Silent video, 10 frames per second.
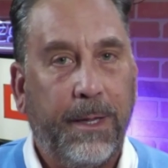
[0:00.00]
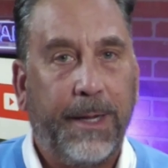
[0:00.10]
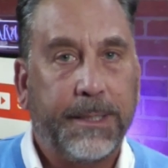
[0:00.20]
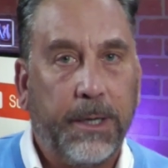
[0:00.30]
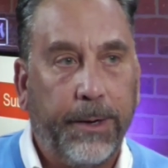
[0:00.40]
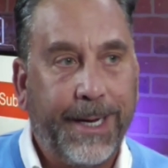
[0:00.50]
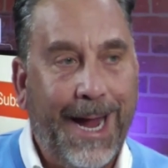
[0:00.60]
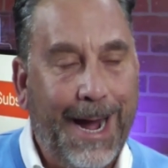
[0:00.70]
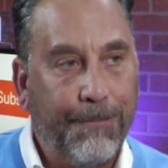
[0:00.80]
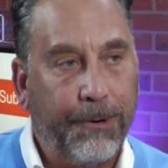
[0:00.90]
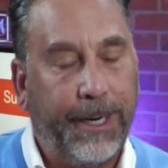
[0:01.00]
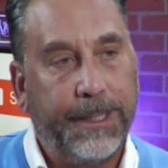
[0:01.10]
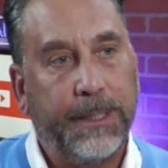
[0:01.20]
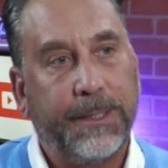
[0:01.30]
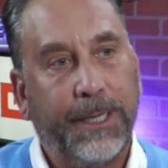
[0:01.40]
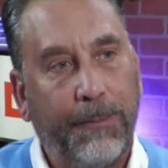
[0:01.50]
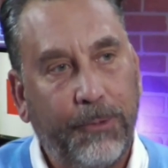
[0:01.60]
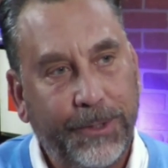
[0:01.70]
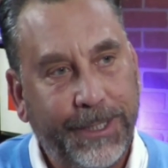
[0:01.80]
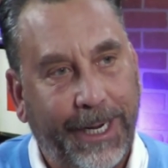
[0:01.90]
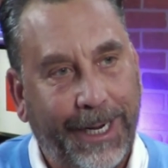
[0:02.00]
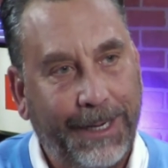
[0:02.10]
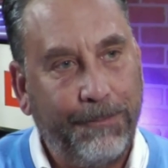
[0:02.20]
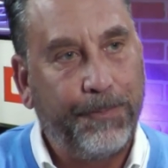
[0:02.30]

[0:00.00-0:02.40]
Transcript: That's called a cap rate. Some will say,